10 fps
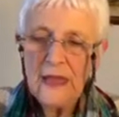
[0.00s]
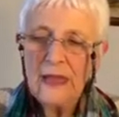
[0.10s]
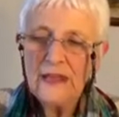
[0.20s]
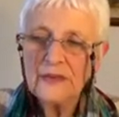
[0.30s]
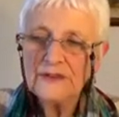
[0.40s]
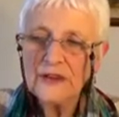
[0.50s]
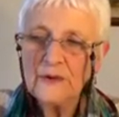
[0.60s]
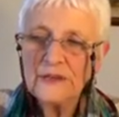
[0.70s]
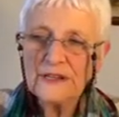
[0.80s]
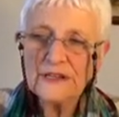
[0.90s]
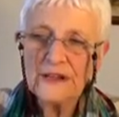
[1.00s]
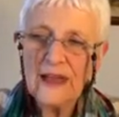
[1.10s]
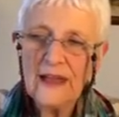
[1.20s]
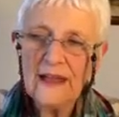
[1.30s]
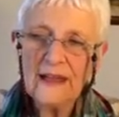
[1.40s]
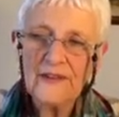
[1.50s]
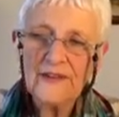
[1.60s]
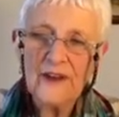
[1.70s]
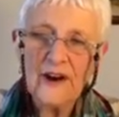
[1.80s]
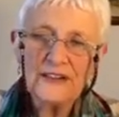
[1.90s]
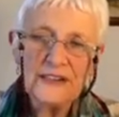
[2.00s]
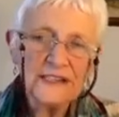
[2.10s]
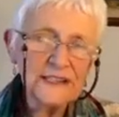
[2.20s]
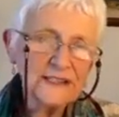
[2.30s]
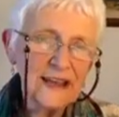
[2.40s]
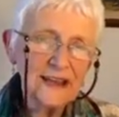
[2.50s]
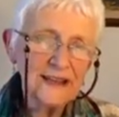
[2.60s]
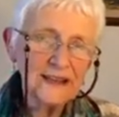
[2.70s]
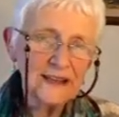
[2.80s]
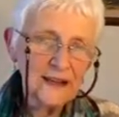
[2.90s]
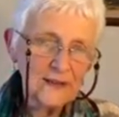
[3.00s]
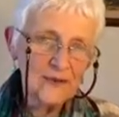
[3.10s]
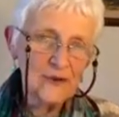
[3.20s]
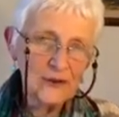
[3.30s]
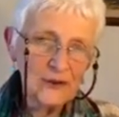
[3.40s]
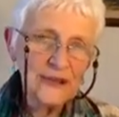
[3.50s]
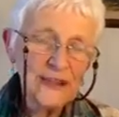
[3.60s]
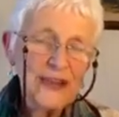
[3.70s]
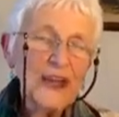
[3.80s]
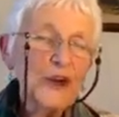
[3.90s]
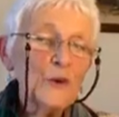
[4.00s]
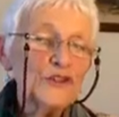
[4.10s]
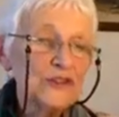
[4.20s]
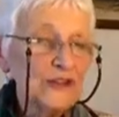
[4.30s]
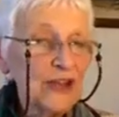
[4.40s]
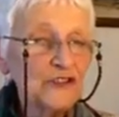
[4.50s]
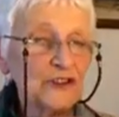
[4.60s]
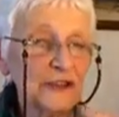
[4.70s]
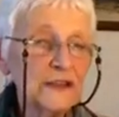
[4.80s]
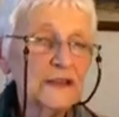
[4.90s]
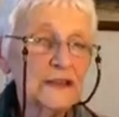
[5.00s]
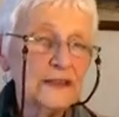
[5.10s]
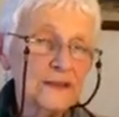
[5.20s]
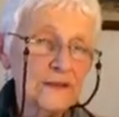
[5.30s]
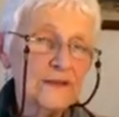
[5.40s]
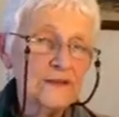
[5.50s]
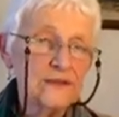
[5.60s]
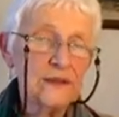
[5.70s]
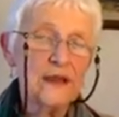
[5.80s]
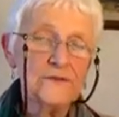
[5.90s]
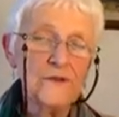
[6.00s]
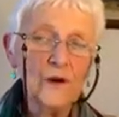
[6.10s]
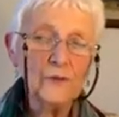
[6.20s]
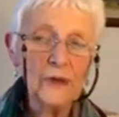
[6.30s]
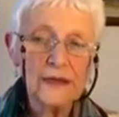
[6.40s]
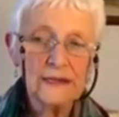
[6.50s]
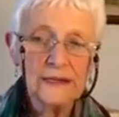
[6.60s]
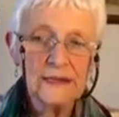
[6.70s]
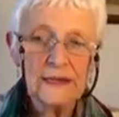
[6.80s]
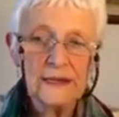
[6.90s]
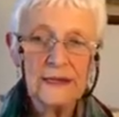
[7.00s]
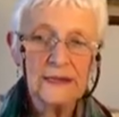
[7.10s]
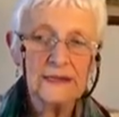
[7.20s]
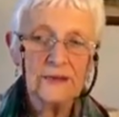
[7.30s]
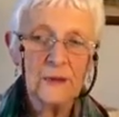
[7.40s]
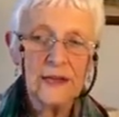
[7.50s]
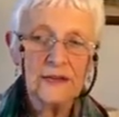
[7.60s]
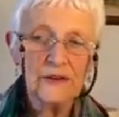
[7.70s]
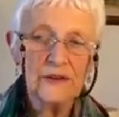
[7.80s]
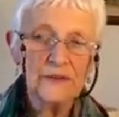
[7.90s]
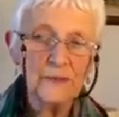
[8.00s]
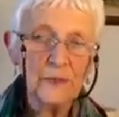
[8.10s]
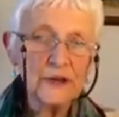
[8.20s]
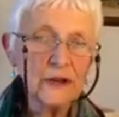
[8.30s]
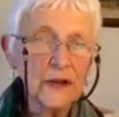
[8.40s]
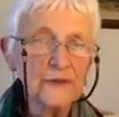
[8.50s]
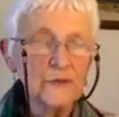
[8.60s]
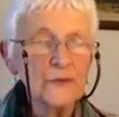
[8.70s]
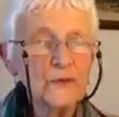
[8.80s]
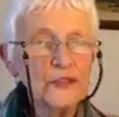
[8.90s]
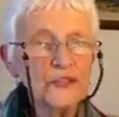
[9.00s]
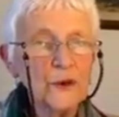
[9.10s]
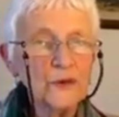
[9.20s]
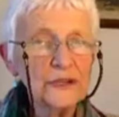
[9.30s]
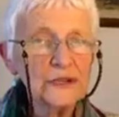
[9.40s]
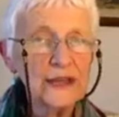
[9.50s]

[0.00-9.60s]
You don't start into telling the life story, which is actually in this format is quite good, because we don't